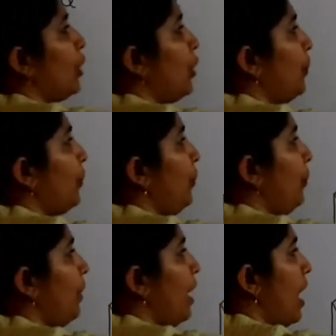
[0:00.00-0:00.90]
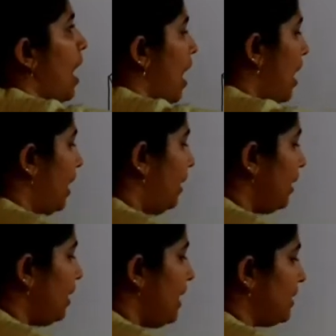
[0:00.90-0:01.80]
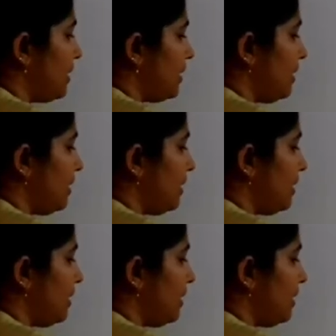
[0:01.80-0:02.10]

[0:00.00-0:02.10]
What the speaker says: Q, R, S.